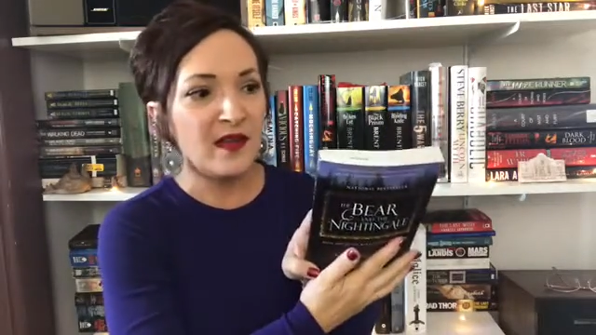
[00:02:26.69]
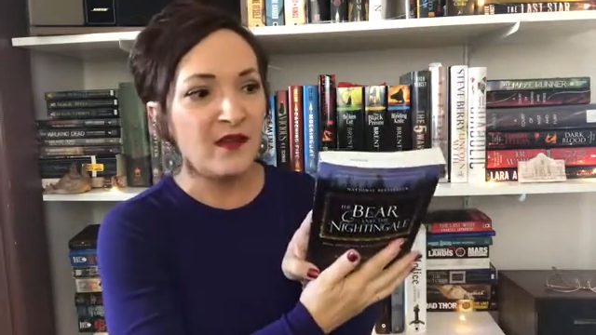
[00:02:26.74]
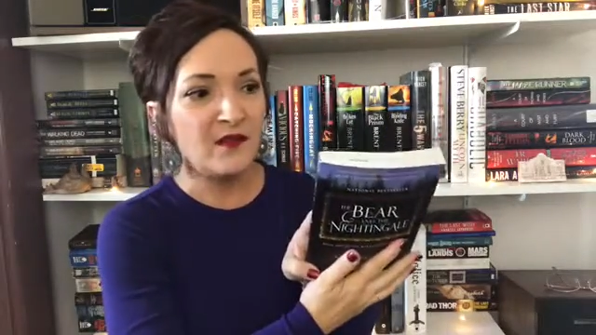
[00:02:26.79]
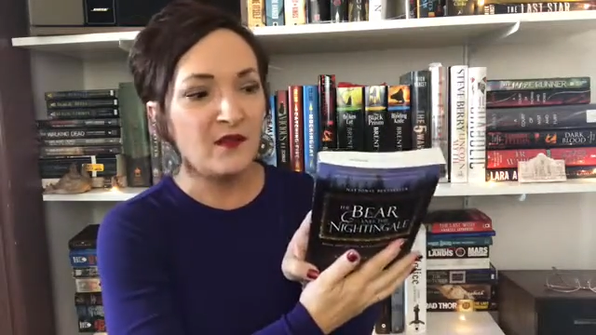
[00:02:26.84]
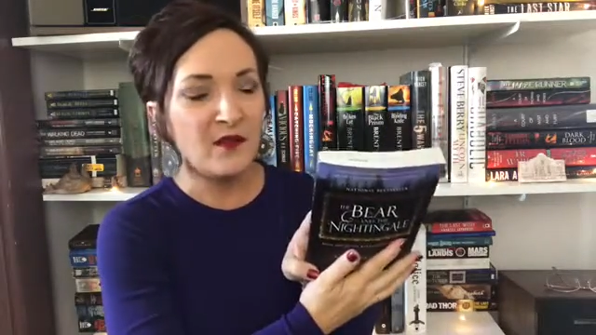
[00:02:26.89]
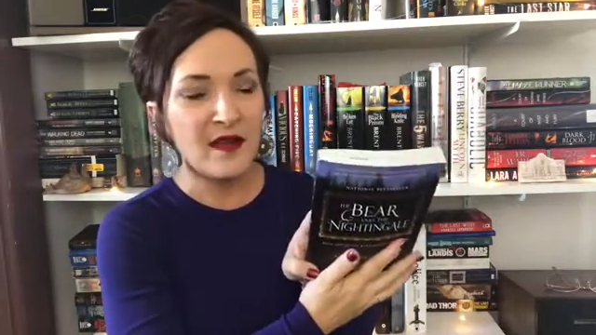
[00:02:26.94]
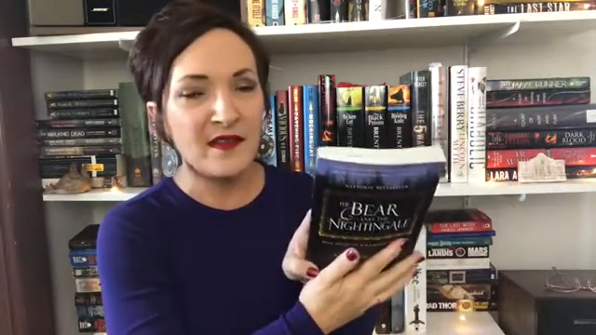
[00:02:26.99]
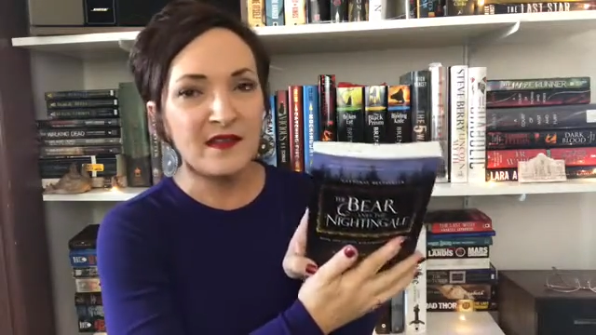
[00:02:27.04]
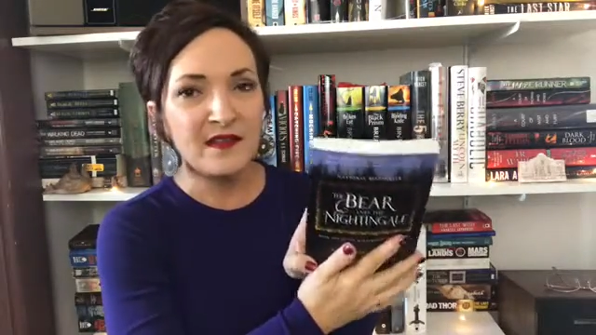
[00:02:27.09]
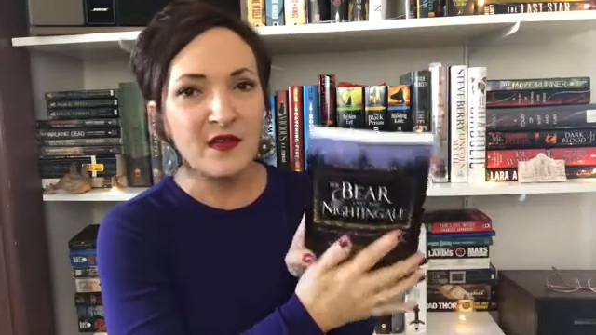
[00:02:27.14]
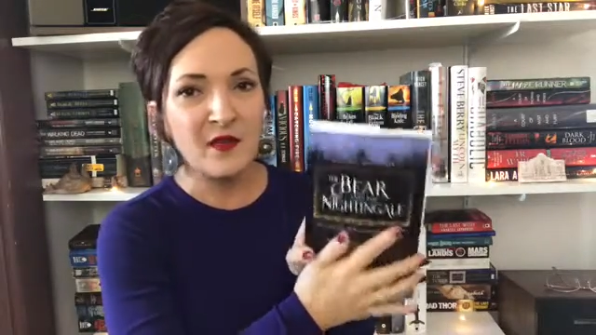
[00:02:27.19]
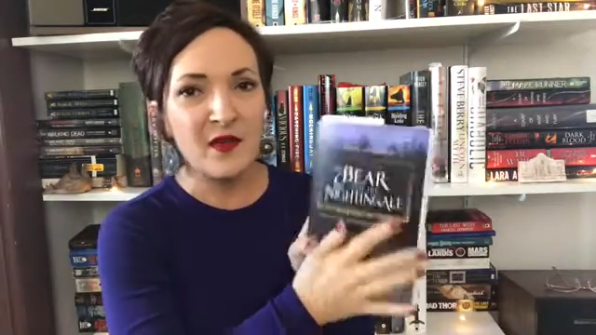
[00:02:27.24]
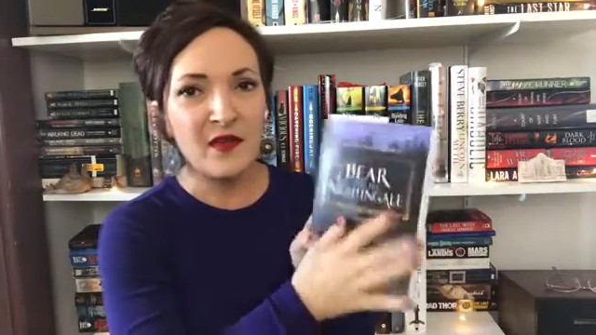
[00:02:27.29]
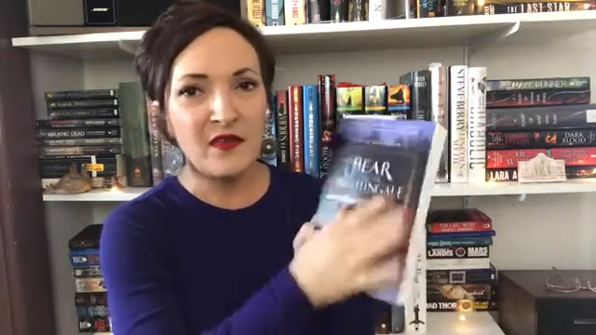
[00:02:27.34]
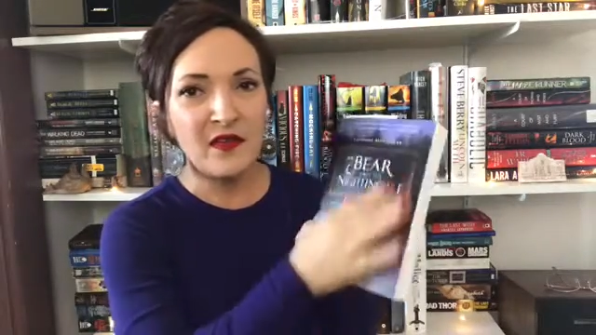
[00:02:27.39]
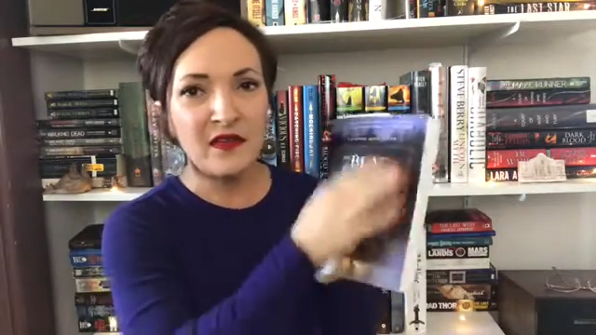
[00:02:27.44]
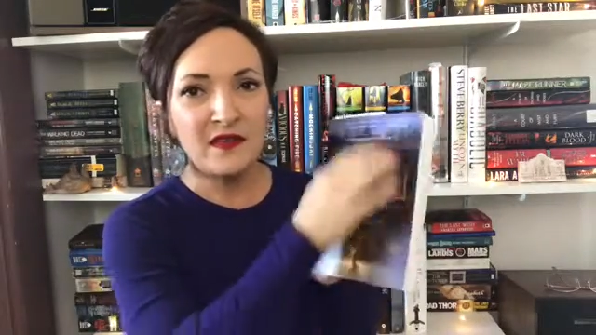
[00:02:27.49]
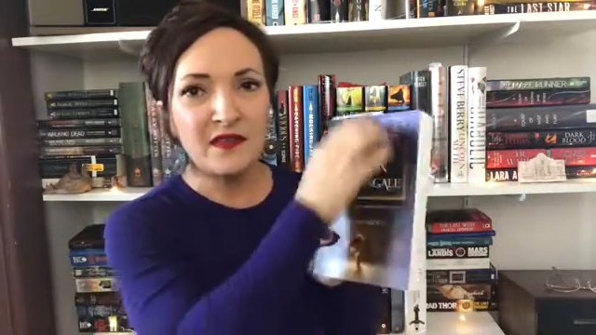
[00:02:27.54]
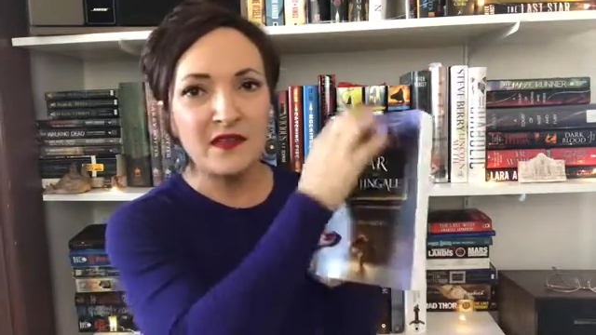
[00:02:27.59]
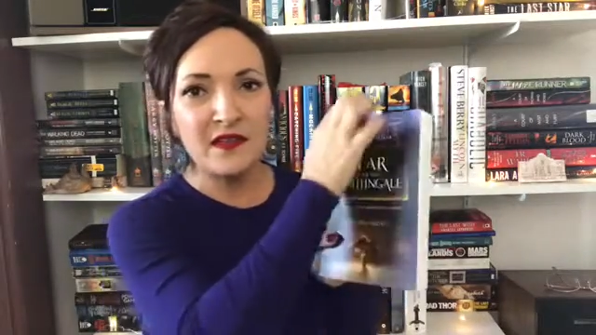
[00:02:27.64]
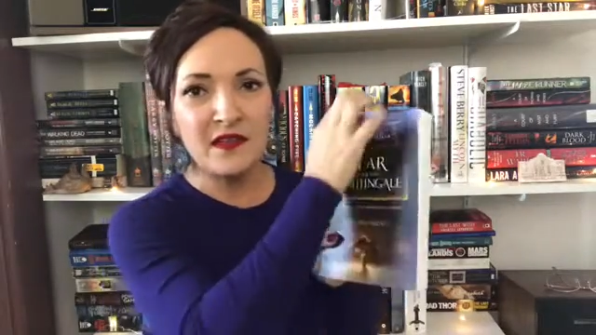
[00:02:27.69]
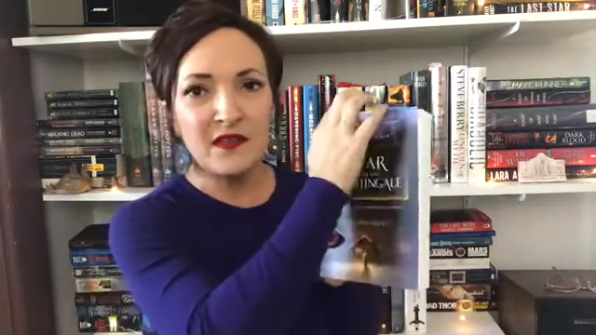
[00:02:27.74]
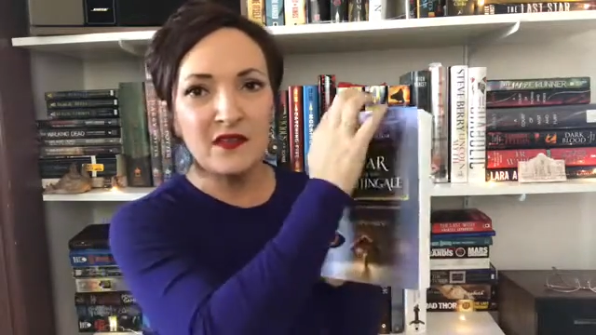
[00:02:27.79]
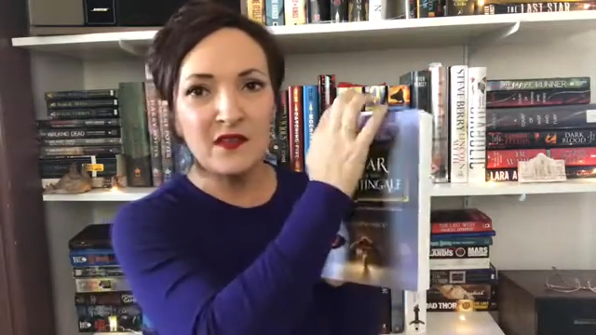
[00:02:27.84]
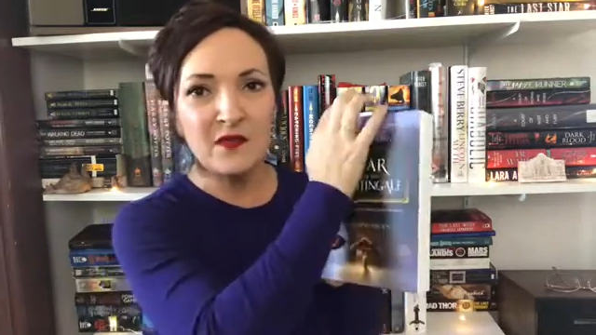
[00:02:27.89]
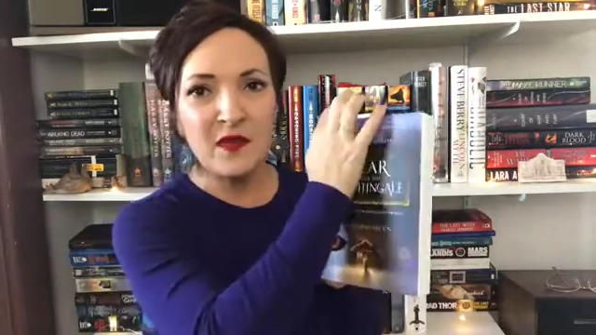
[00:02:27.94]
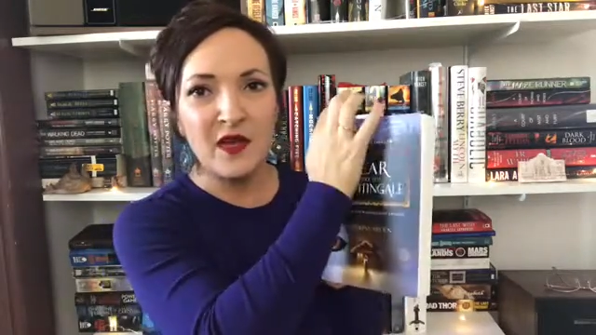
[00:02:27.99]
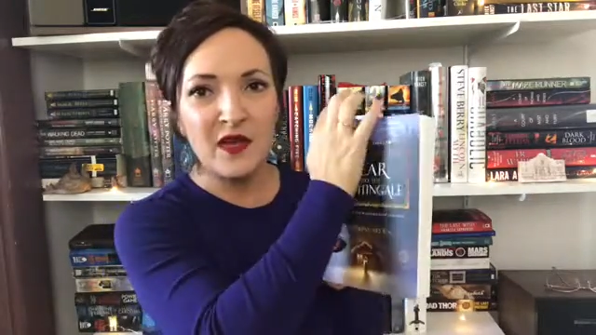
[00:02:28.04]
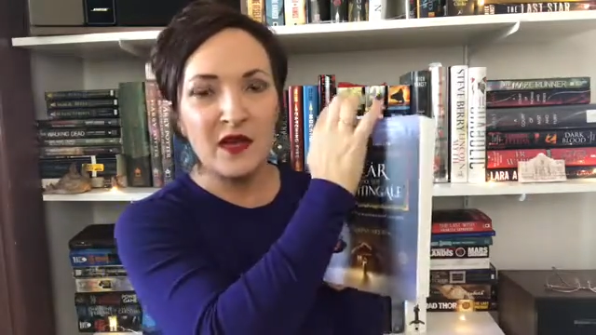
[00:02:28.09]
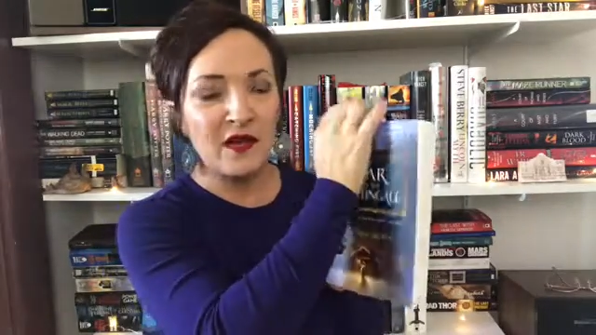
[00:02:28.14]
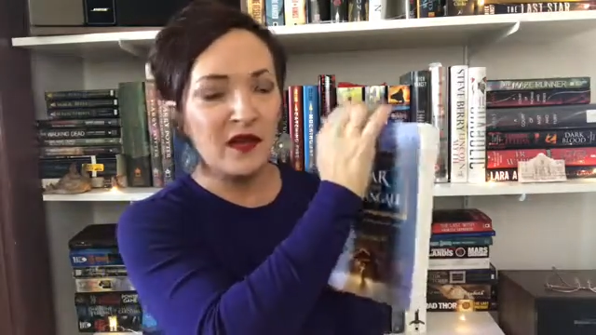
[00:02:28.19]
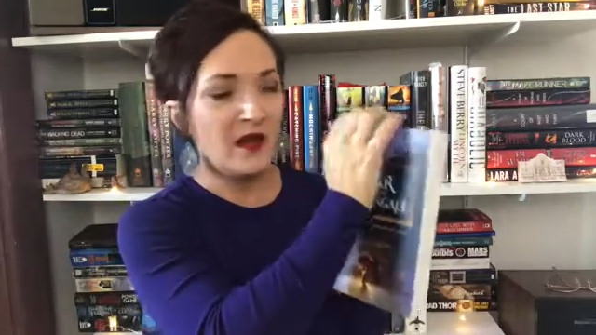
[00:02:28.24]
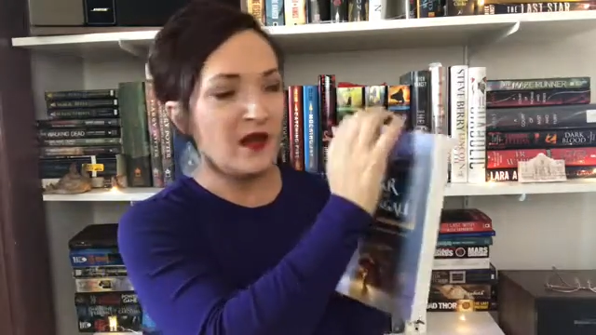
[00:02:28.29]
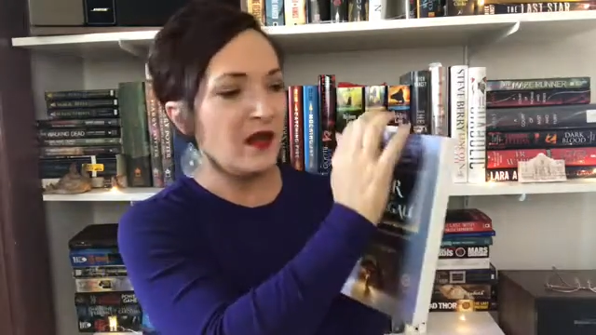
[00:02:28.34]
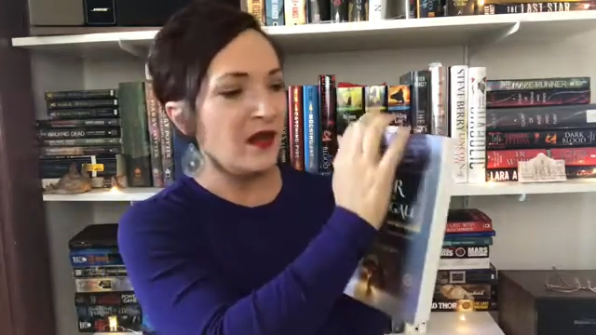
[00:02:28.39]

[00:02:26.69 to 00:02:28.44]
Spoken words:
I've read some of it. See, there's my